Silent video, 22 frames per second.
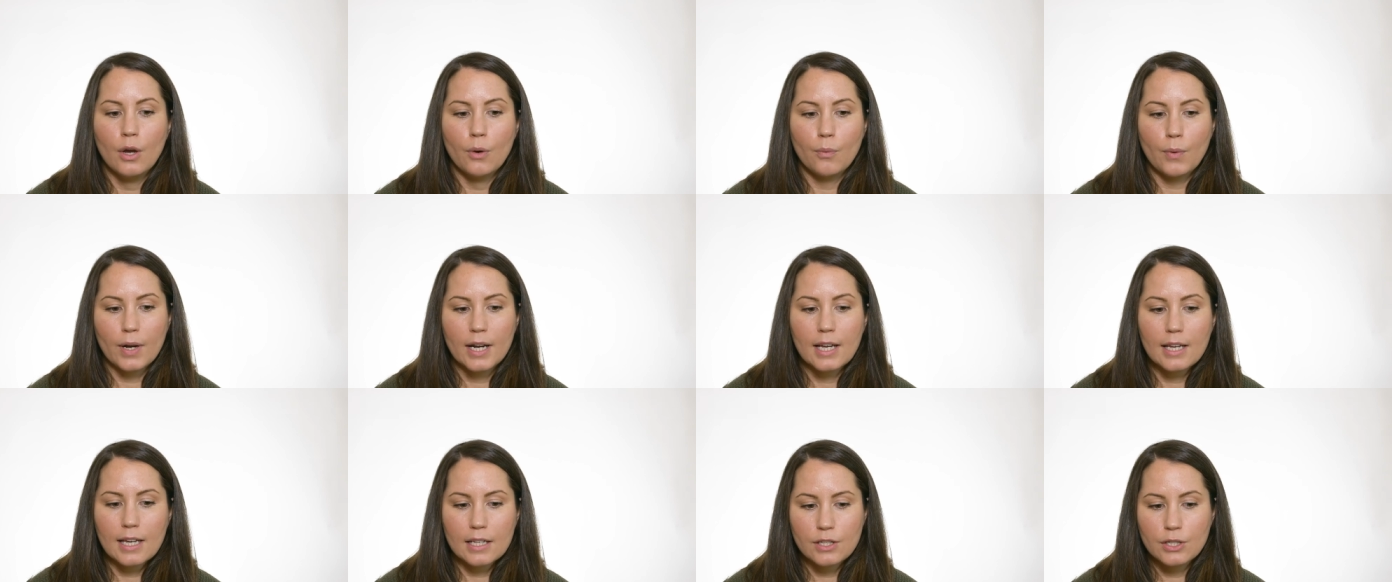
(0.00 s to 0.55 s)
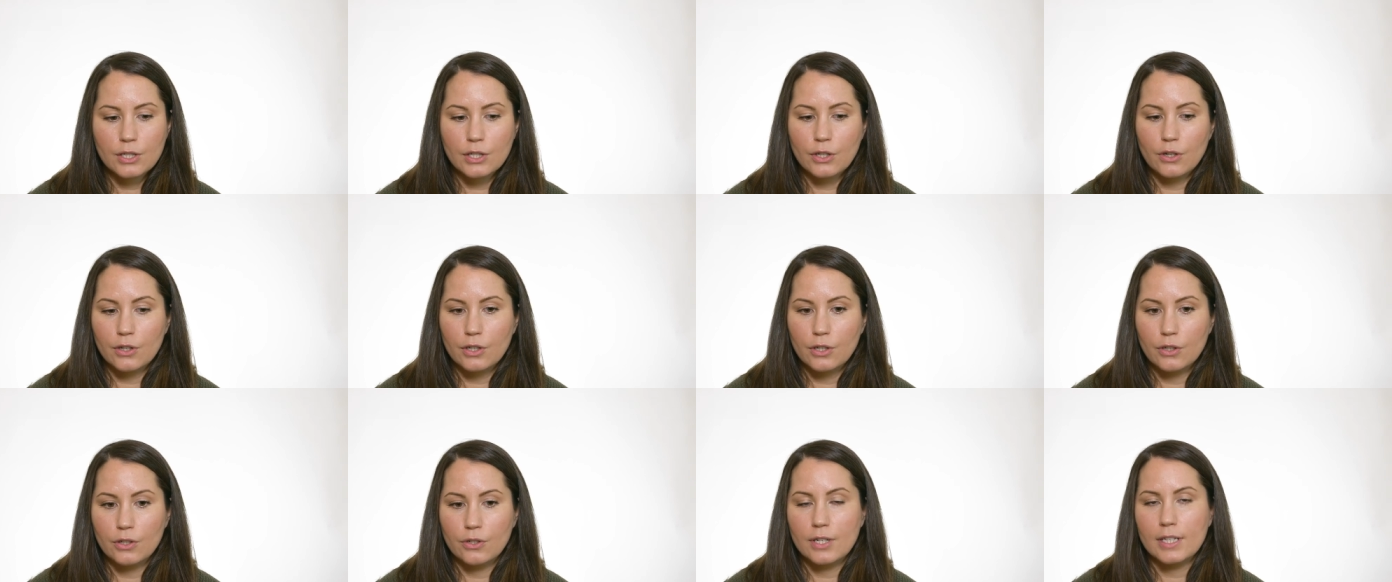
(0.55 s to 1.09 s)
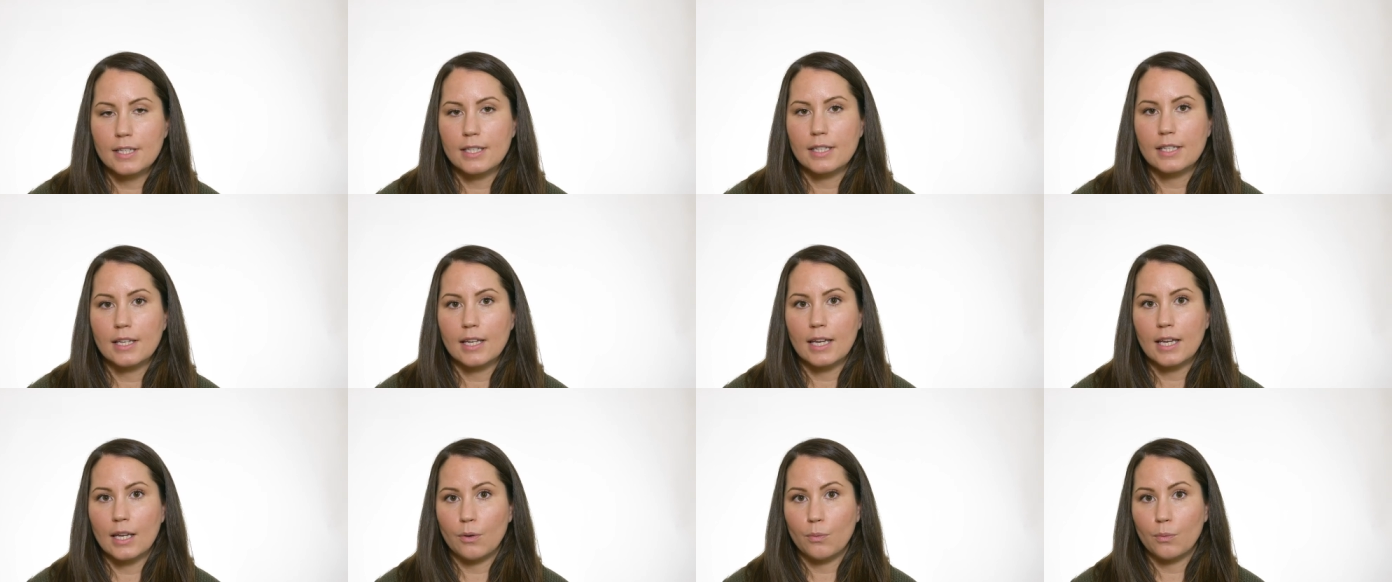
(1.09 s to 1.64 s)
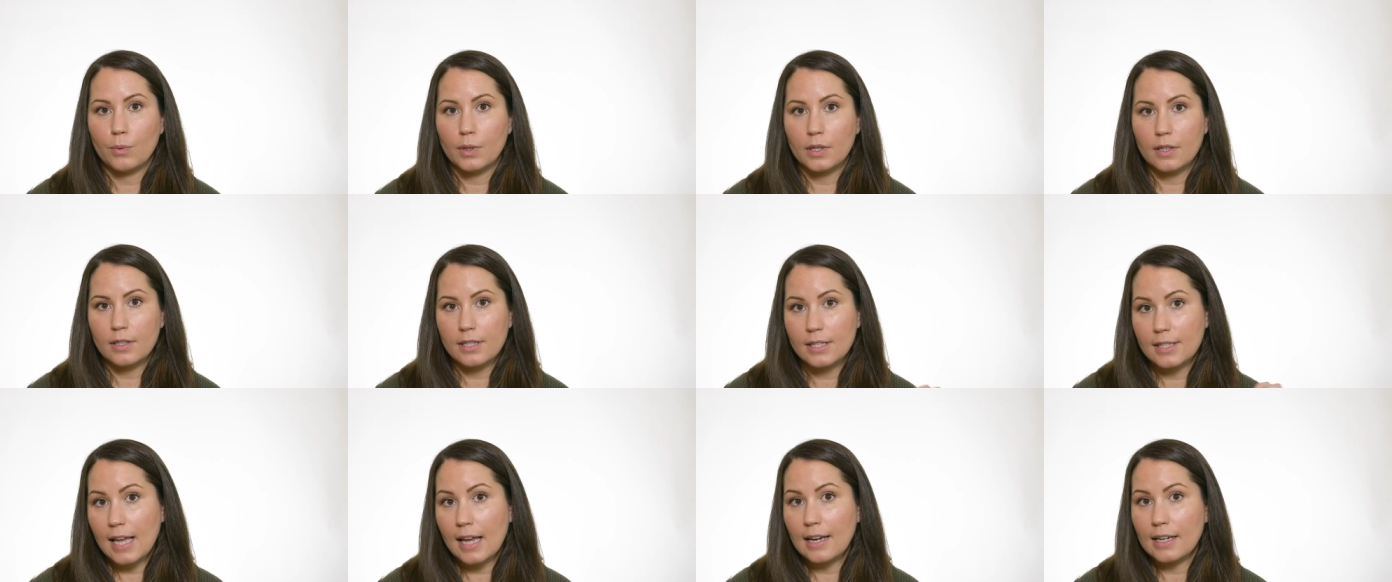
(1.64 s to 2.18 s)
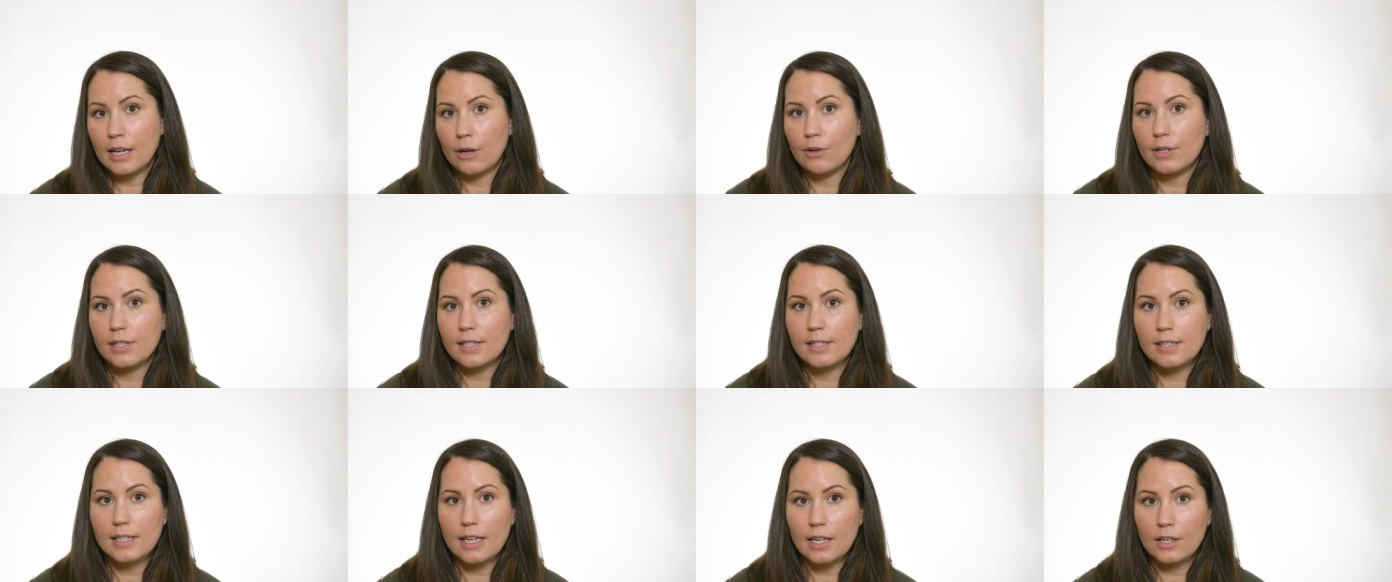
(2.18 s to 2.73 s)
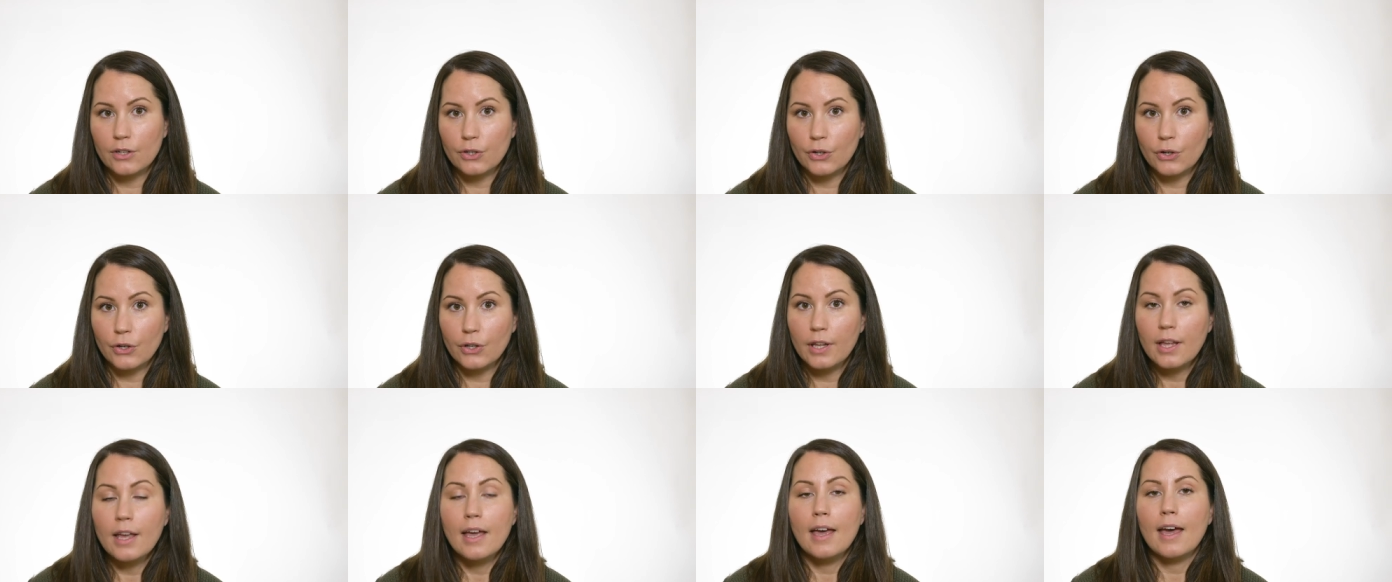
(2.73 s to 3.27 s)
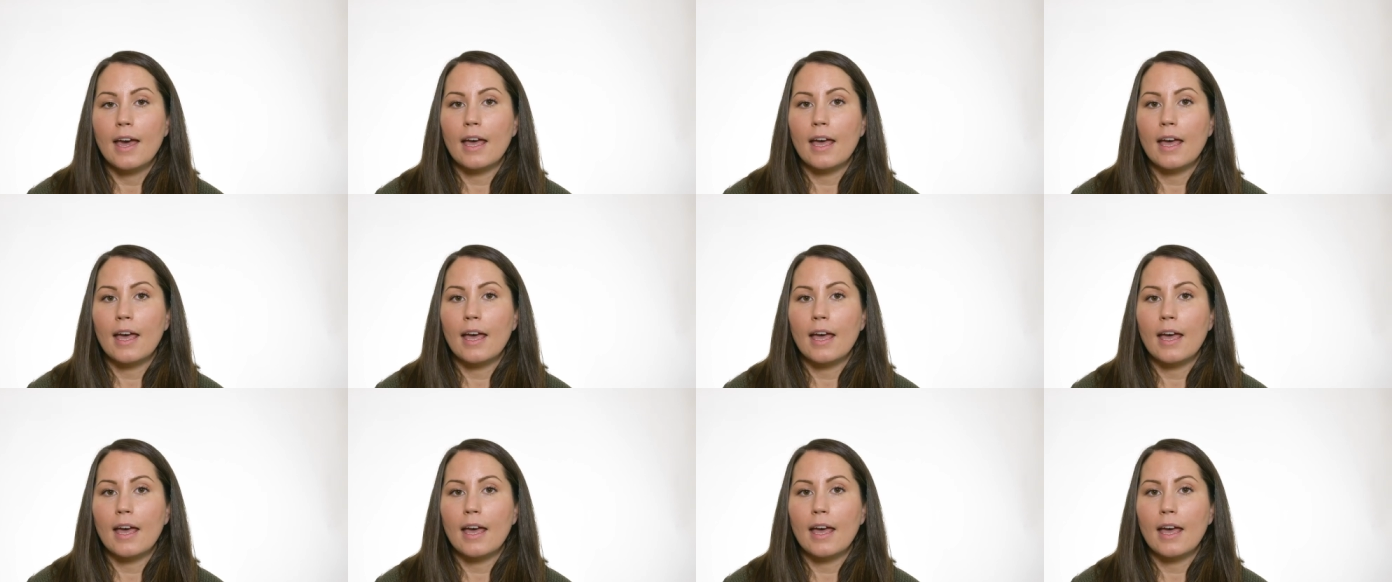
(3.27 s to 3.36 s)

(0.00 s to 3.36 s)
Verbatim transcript: when it gets to your uterus, it will send out a signal.